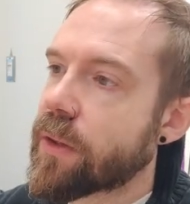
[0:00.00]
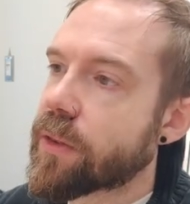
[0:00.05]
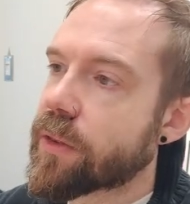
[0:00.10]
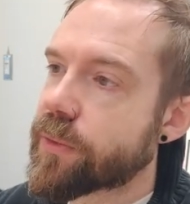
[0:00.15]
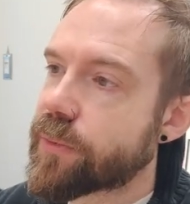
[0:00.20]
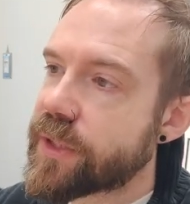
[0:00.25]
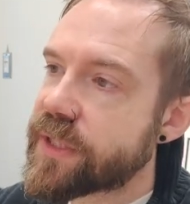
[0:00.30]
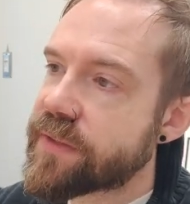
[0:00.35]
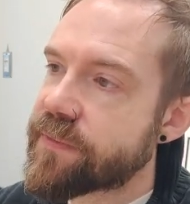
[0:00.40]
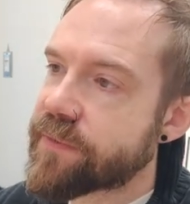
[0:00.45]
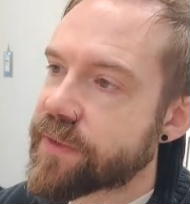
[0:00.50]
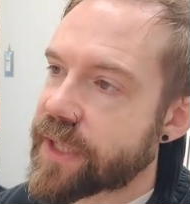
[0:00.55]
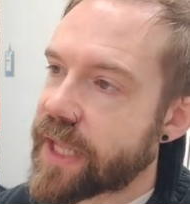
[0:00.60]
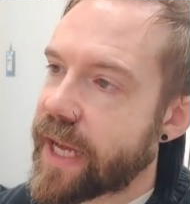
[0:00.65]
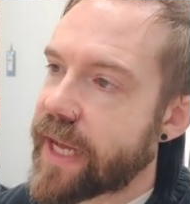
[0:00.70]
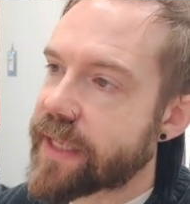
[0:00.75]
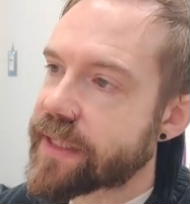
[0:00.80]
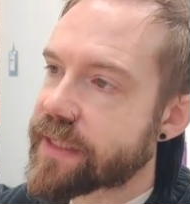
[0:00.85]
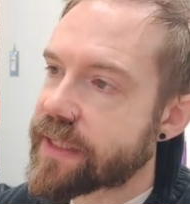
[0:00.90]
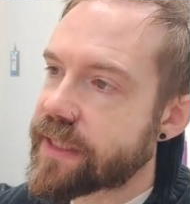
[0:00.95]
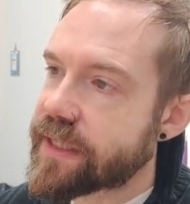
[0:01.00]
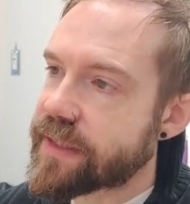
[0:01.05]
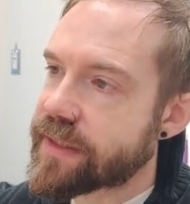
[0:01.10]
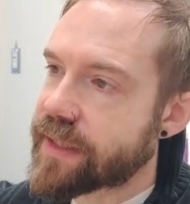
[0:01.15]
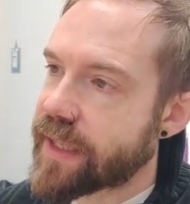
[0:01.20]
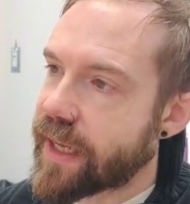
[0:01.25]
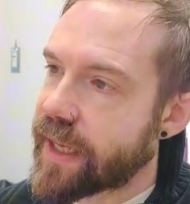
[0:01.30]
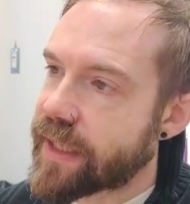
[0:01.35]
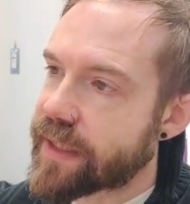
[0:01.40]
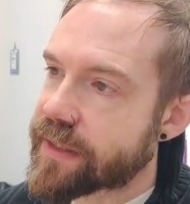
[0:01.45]
The reason for that is
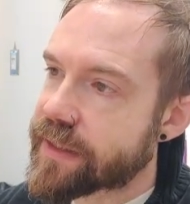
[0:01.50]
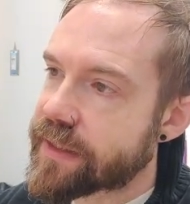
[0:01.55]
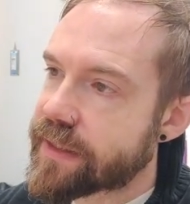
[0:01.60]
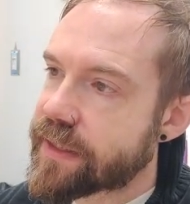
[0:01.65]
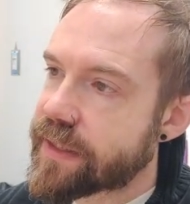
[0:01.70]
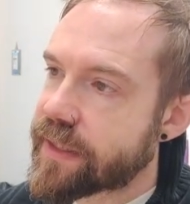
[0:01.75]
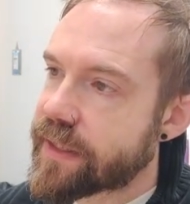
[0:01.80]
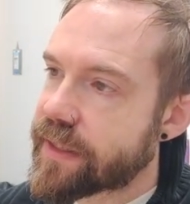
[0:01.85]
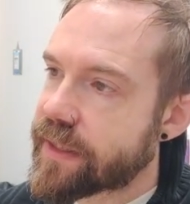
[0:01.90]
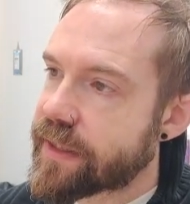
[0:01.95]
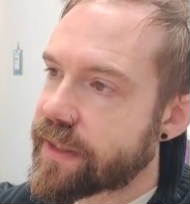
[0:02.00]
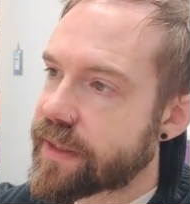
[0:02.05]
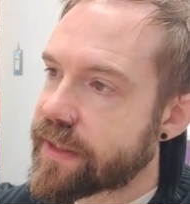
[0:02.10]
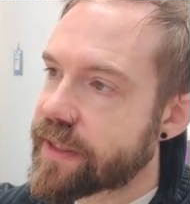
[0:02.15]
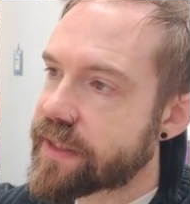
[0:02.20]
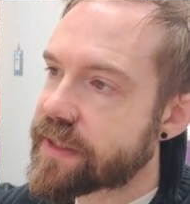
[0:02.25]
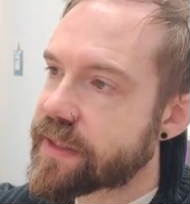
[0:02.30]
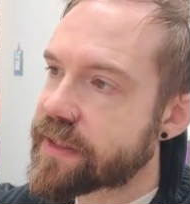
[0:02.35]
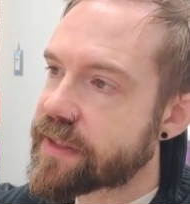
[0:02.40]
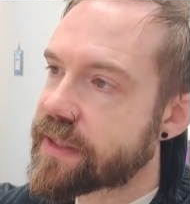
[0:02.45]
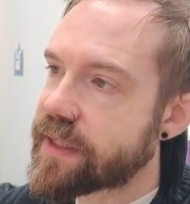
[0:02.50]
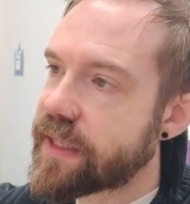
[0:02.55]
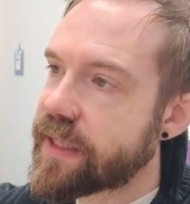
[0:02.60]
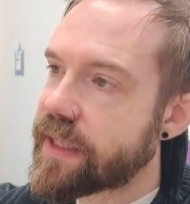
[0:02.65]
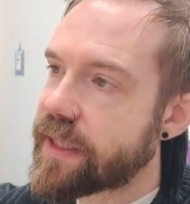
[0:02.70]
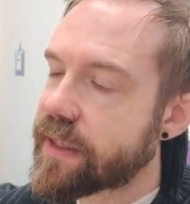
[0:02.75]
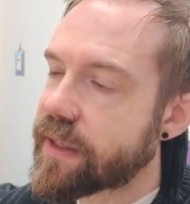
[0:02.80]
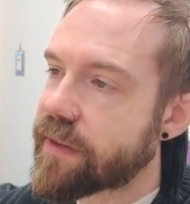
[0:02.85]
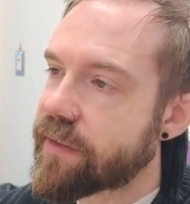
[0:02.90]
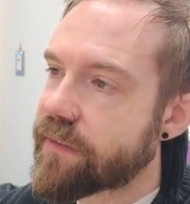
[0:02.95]
that this is
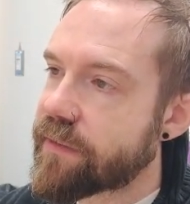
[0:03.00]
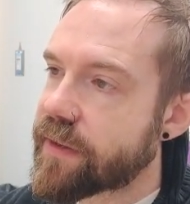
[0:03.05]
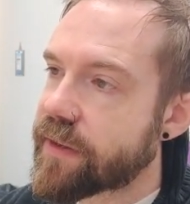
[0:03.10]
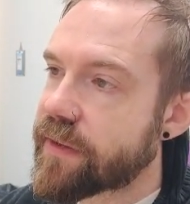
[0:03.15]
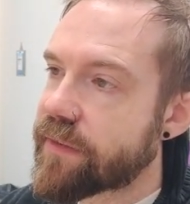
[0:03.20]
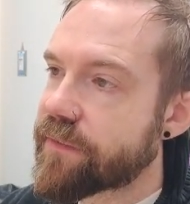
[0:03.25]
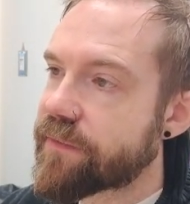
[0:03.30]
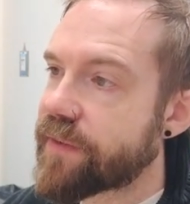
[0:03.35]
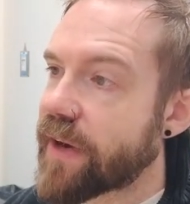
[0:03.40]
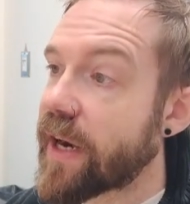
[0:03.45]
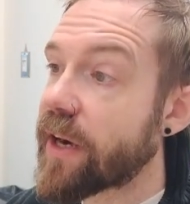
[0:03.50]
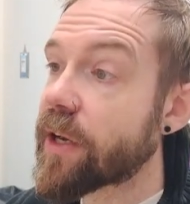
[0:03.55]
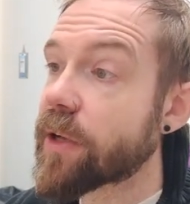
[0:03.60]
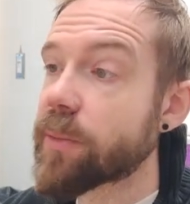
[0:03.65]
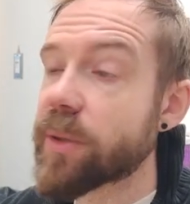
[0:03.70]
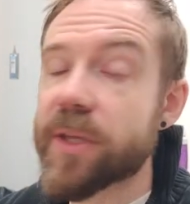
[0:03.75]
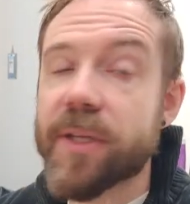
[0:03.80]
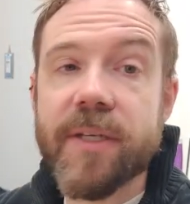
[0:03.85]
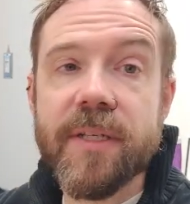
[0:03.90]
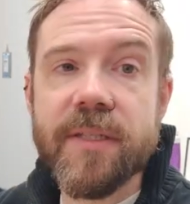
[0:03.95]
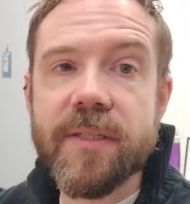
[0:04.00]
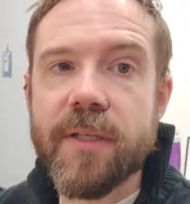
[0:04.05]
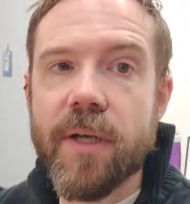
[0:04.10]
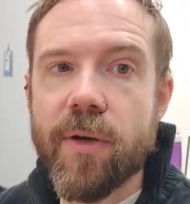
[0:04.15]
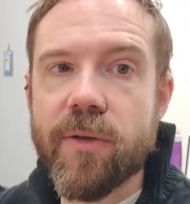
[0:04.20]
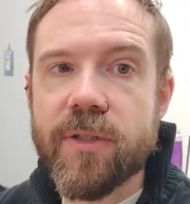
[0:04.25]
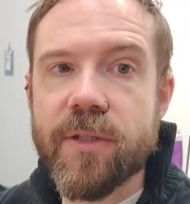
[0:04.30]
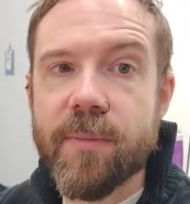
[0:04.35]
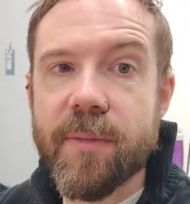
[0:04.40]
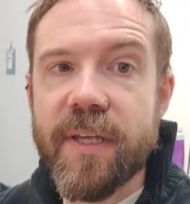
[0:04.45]
the variable that is
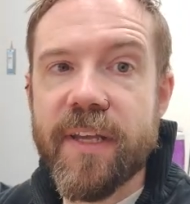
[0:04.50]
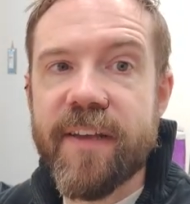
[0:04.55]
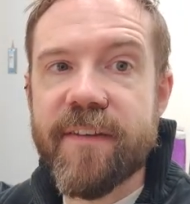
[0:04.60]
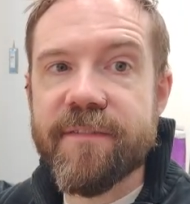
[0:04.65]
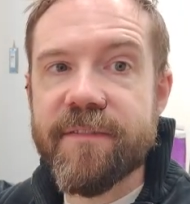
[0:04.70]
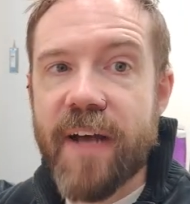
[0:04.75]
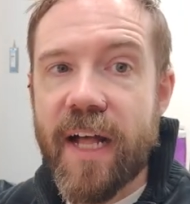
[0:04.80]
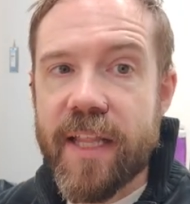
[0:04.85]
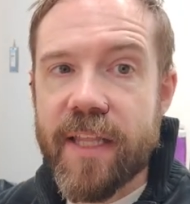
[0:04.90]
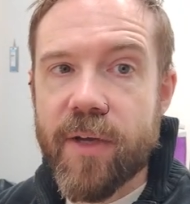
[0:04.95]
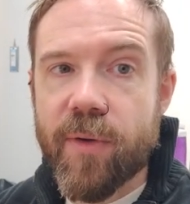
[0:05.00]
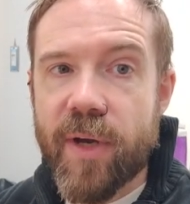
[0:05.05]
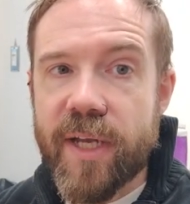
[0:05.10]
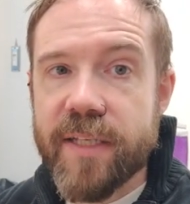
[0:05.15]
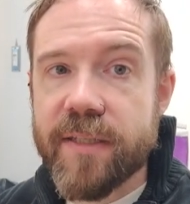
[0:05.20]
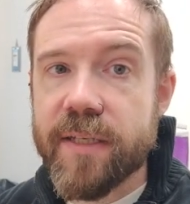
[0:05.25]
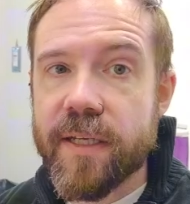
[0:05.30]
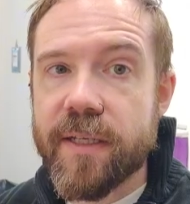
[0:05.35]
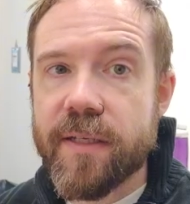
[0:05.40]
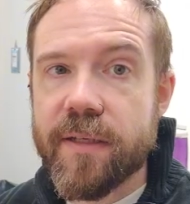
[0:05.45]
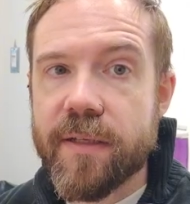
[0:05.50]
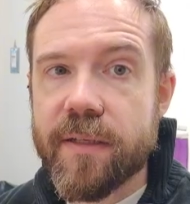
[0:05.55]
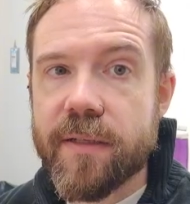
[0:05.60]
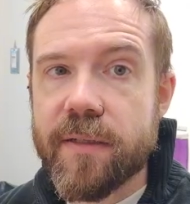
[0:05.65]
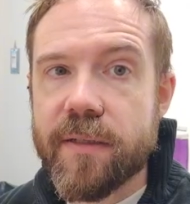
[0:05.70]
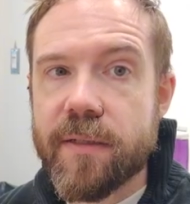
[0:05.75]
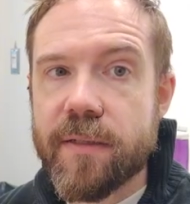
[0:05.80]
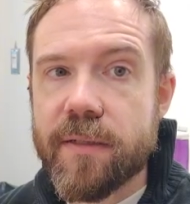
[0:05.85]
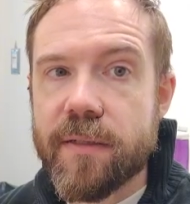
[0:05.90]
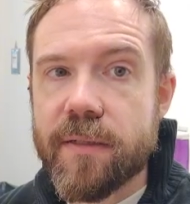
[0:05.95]
going to be evaluated
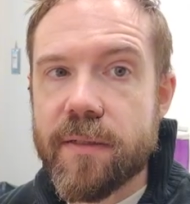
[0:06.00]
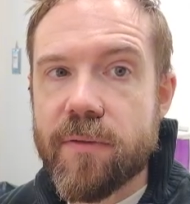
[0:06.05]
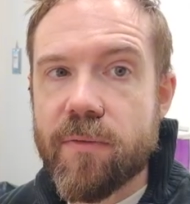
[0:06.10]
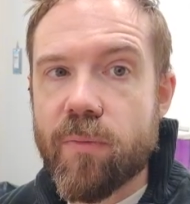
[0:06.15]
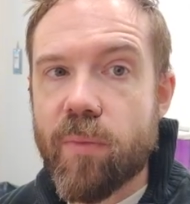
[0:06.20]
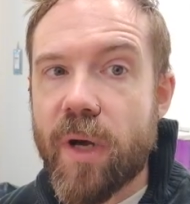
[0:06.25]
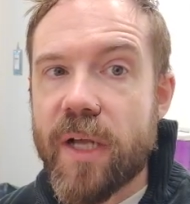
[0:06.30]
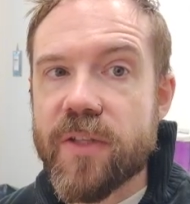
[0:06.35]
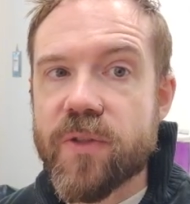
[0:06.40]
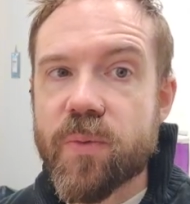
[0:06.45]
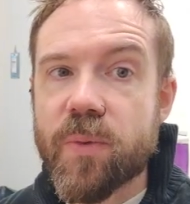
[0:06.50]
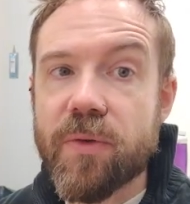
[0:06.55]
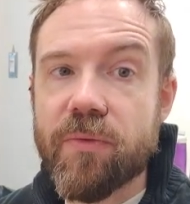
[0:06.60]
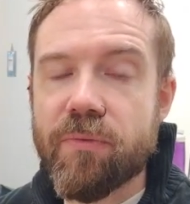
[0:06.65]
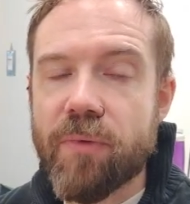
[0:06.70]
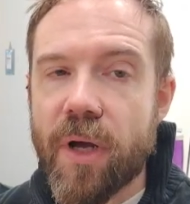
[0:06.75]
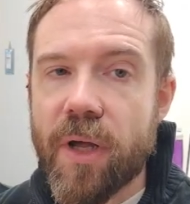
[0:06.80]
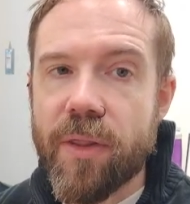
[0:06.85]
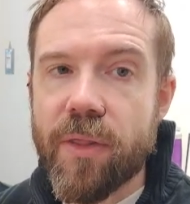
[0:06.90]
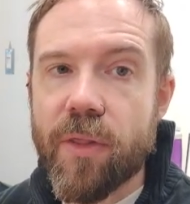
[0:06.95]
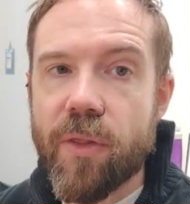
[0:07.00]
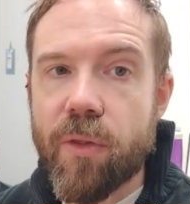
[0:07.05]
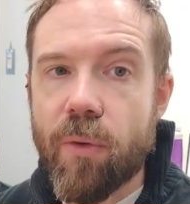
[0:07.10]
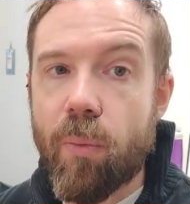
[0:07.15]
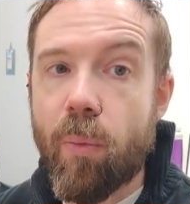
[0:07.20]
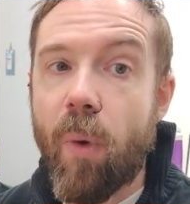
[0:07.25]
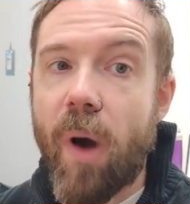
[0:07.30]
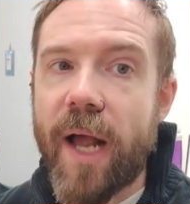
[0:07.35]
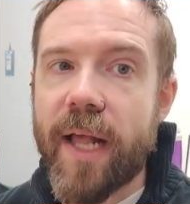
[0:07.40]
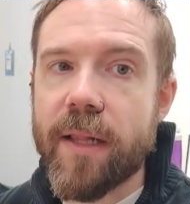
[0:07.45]
whilst we run the
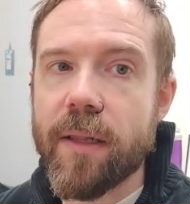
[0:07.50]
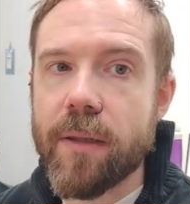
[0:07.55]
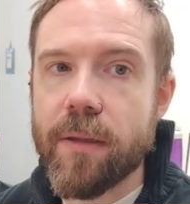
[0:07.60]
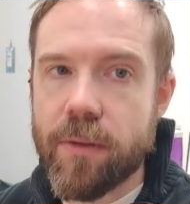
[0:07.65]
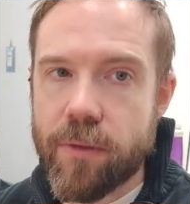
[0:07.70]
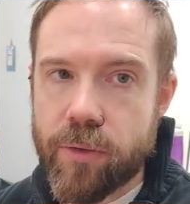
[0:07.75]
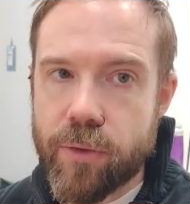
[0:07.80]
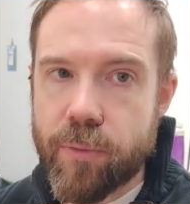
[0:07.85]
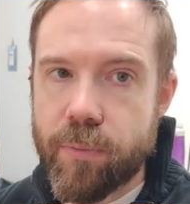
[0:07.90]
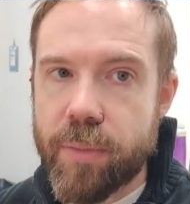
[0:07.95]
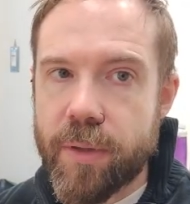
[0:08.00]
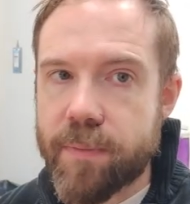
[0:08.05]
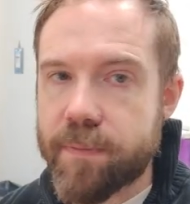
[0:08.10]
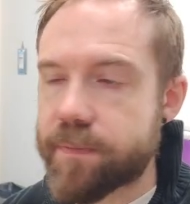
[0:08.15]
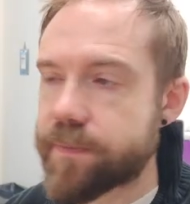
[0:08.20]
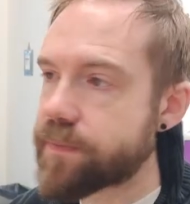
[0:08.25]
while loop.